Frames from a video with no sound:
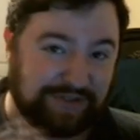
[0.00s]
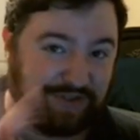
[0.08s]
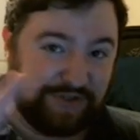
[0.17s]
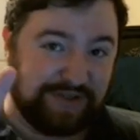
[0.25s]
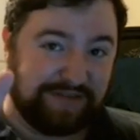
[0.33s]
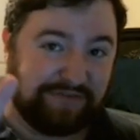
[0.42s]

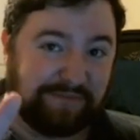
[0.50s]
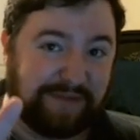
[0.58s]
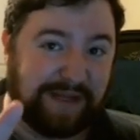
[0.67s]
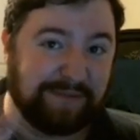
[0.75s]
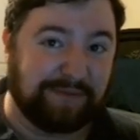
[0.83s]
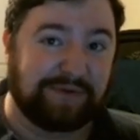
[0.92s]
Two different
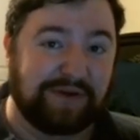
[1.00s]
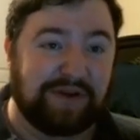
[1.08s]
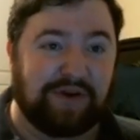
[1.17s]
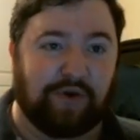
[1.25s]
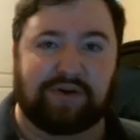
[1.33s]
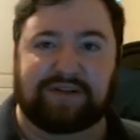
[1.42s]
people,
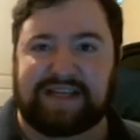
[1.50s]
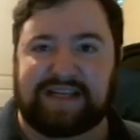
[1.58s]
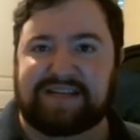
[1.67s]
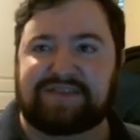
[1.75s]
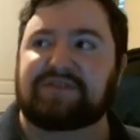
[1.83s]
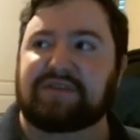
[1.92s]
or at
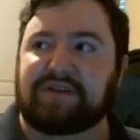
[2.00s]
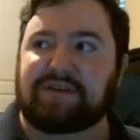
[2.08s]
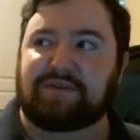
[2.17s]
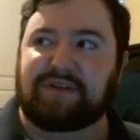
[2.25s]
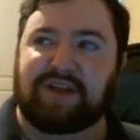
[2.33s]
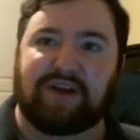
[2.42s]
least,
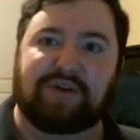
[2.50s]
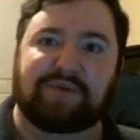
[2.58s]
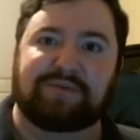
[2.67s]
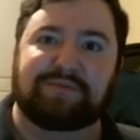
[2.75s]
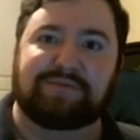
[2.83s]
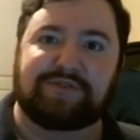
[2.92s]

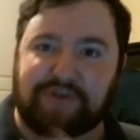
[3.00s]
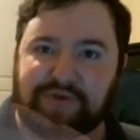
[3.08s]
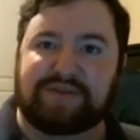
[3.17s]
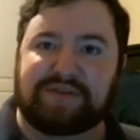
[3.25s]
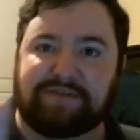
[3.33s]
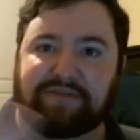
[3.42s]

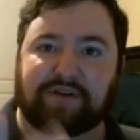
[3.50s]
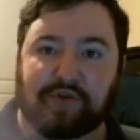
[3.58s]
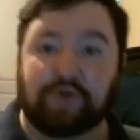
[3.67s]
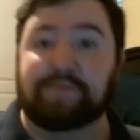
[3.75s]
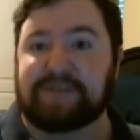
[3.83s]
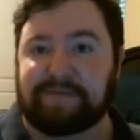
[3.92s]
two different
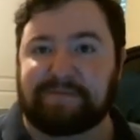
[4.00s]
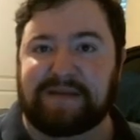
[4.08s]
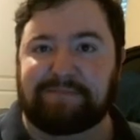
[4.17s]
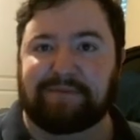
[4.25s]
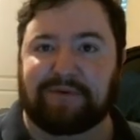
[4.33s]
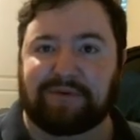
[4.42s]
groups of
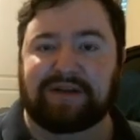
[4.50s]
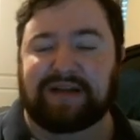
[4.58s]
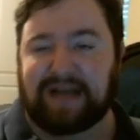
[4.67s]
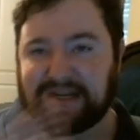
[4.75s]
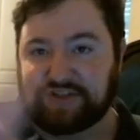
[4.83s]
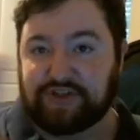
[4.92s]
people
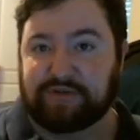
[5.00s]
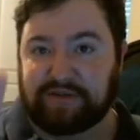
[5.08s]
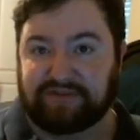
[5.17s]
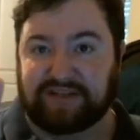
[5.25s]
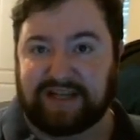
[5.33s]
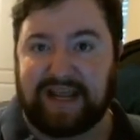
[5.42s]
on two
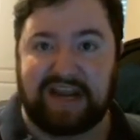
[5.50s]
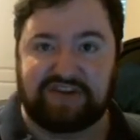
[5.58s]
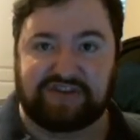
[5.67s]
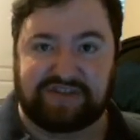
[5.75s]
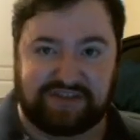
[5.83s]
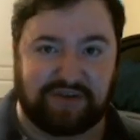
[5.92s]
different
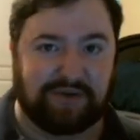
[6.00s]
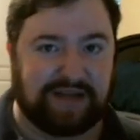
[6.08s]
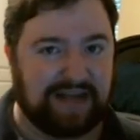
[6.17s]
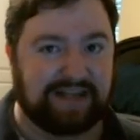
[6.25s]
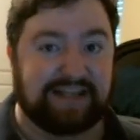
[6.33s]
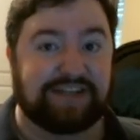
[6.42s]
occasions. So it
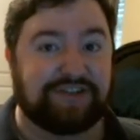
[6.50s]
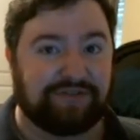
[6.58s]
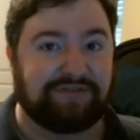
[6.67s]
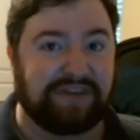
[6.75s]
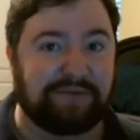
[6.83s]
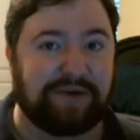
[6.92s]
kind of gets your
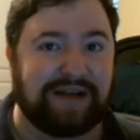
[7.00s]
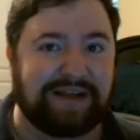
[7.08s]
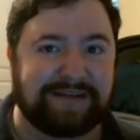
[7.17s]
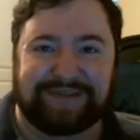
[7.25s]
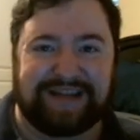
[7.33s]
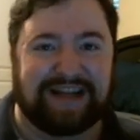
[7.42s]
feet
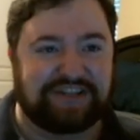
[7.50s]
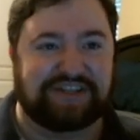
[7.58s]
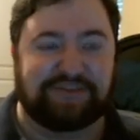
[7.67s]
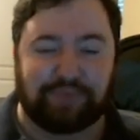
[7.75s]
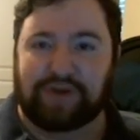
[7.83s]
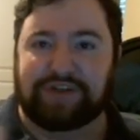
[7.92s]
wet. Not
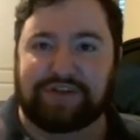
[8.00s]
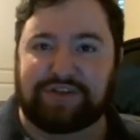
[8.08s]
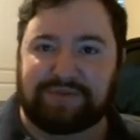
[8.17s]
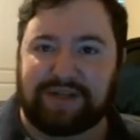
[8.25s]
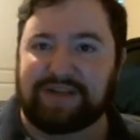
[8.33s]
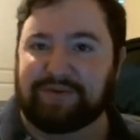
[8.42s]
just one
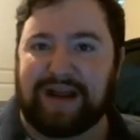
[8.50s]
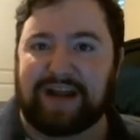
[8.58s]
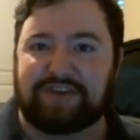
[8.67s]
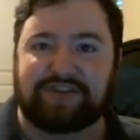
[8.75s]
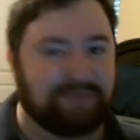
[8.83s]
interaction,